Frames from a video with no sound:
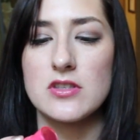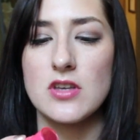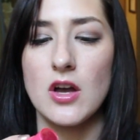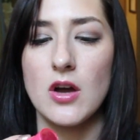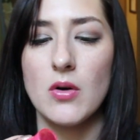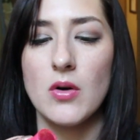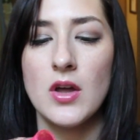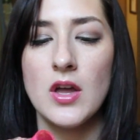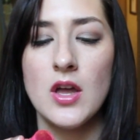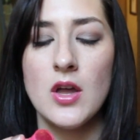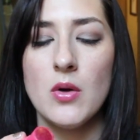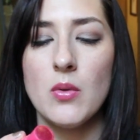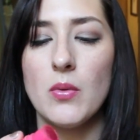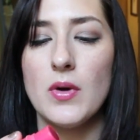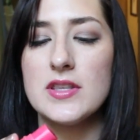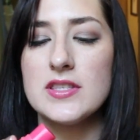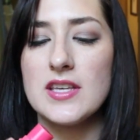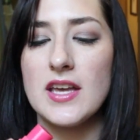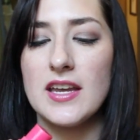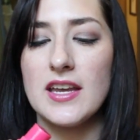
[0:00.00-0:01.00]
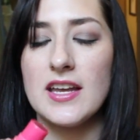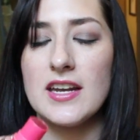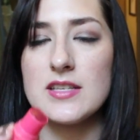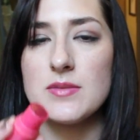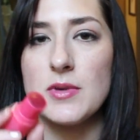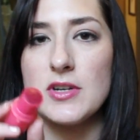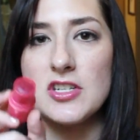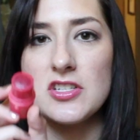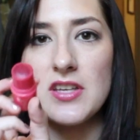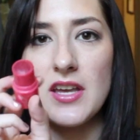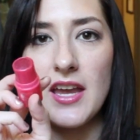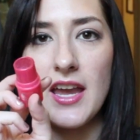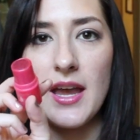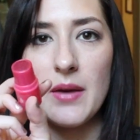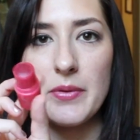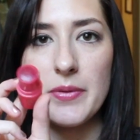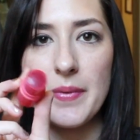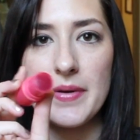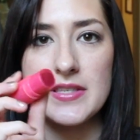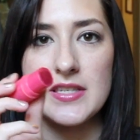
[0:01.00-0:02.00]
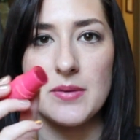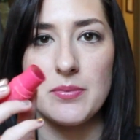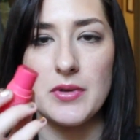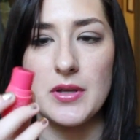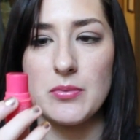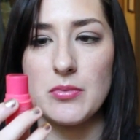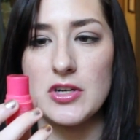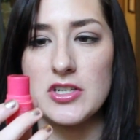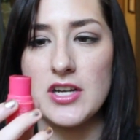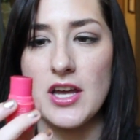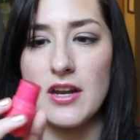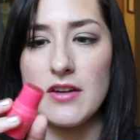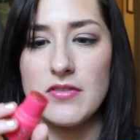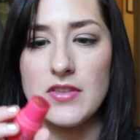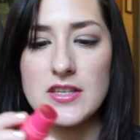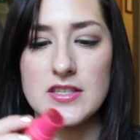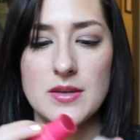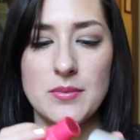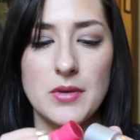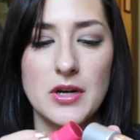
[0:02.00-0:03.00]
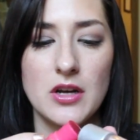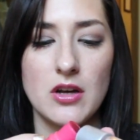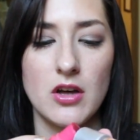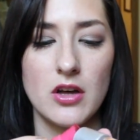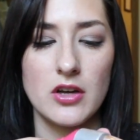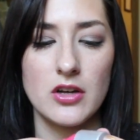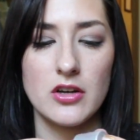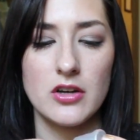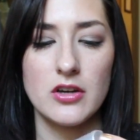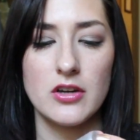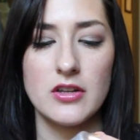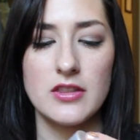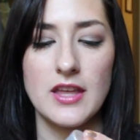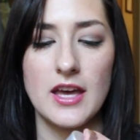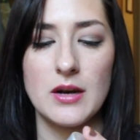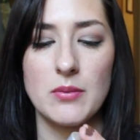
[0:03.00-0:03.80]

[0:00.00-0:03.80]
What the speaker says: So once I get as much as I can with my stippling brush out of this, I'm going to call it good.